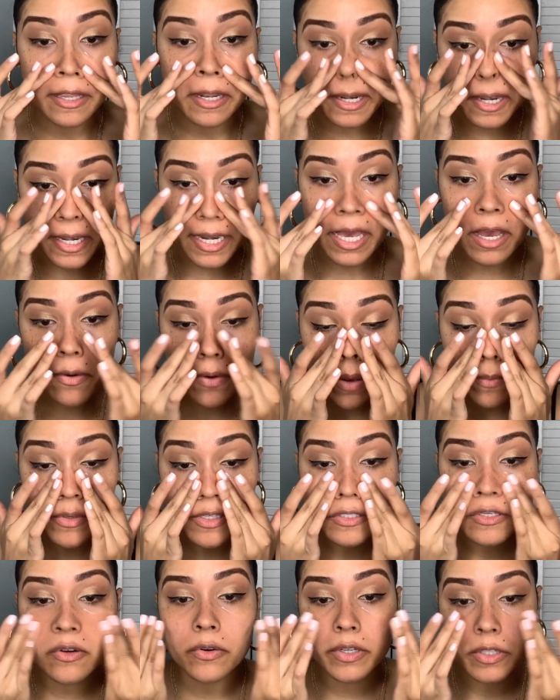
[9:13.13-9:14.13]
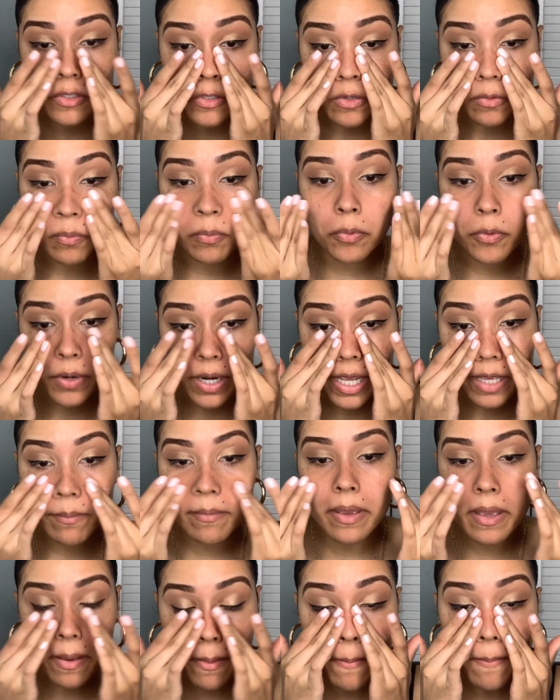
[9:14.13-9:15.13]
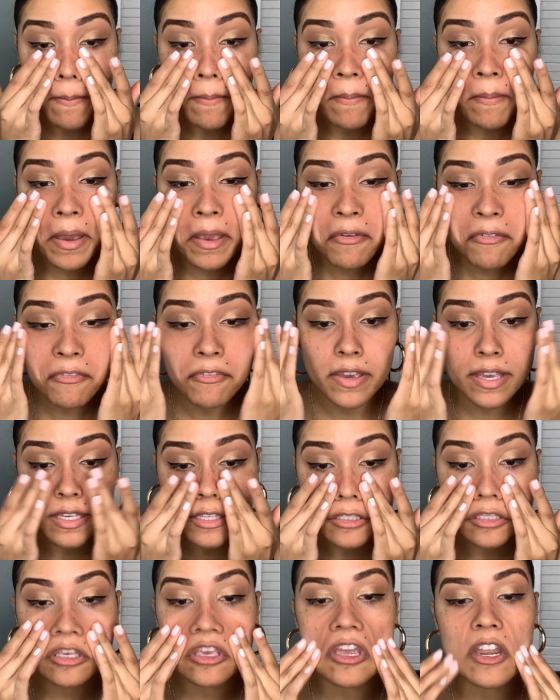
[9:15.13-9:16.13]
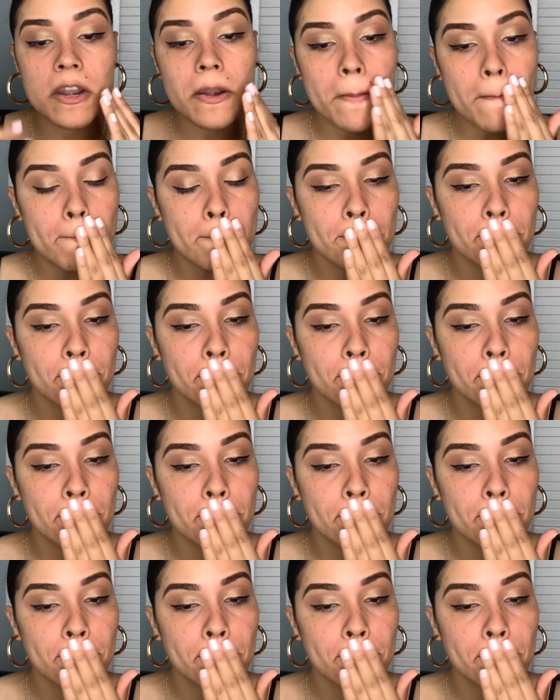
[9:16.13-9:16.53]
Now I'm just going to prime my face here.